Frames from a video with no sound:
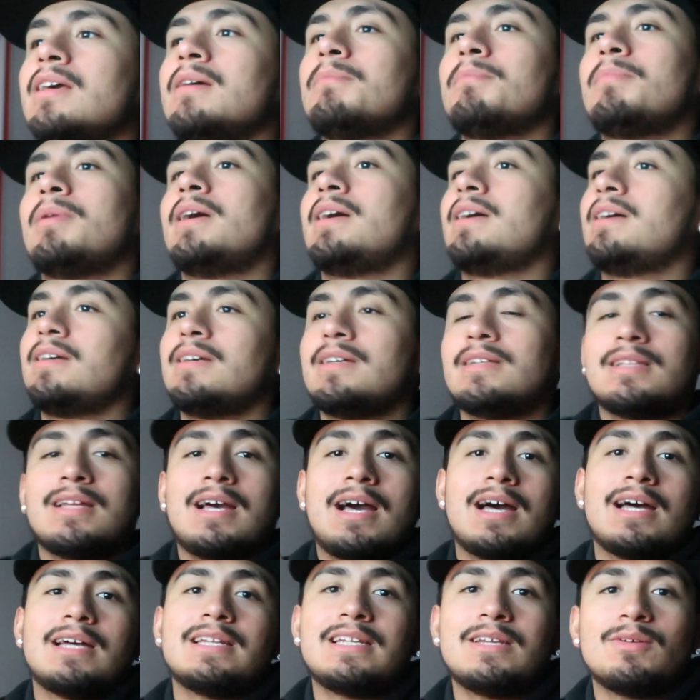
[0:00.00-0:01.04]
But
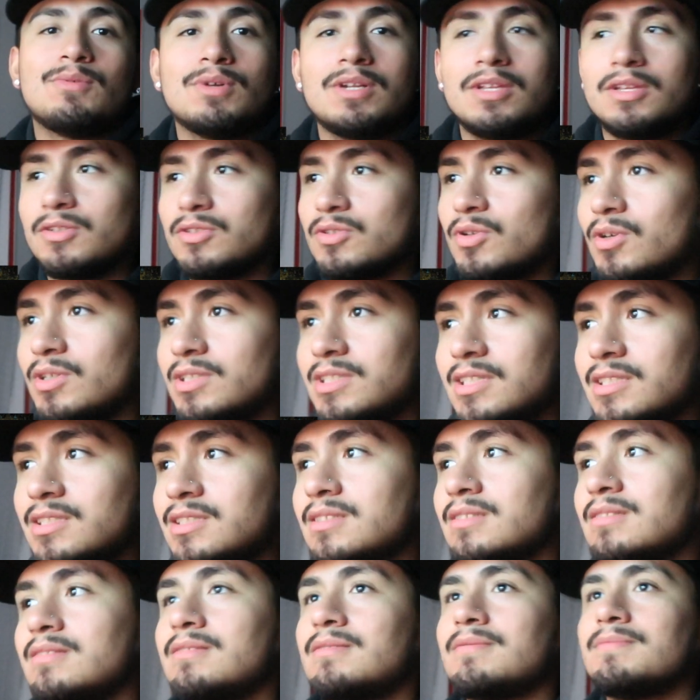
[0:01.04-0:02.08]
I need one of those horses.
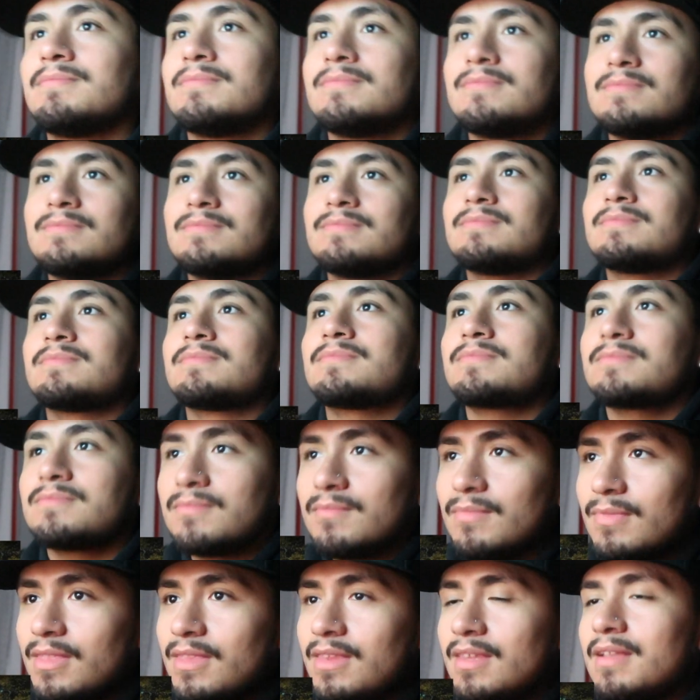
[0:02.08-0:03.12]
Porte